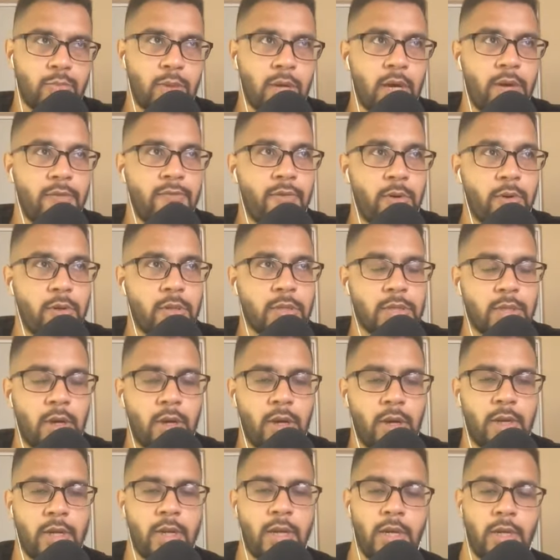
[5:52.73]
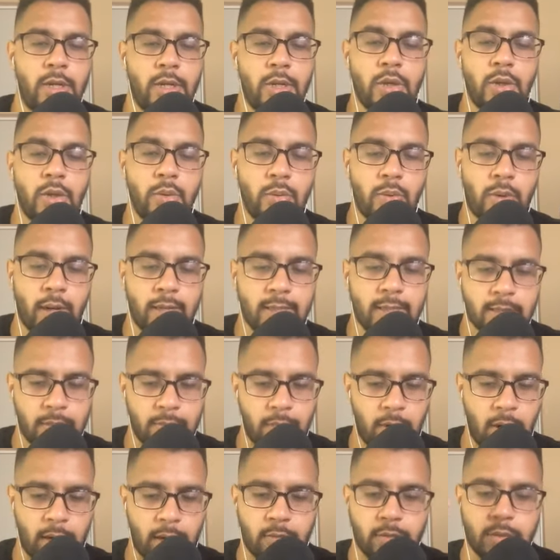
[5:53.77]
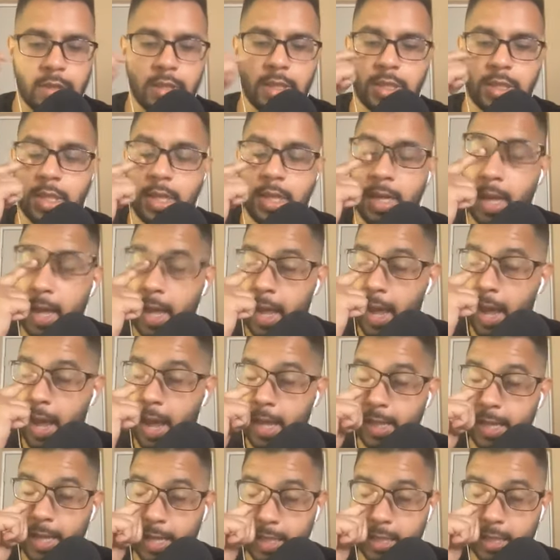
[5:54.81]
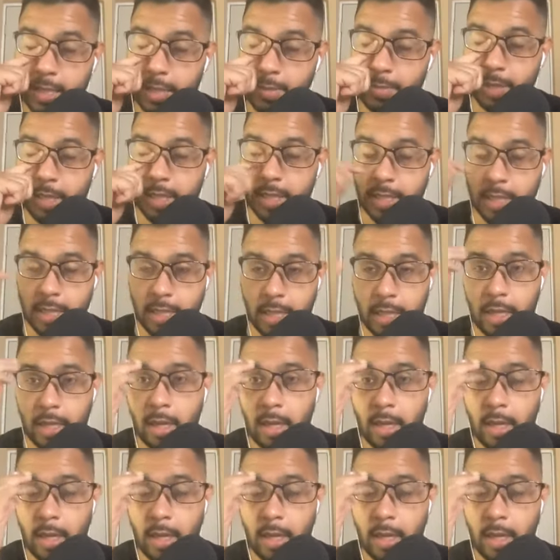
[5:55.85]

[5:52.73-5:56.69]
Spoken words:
we got to focus on new customer acquisition, and that's the biggest thing.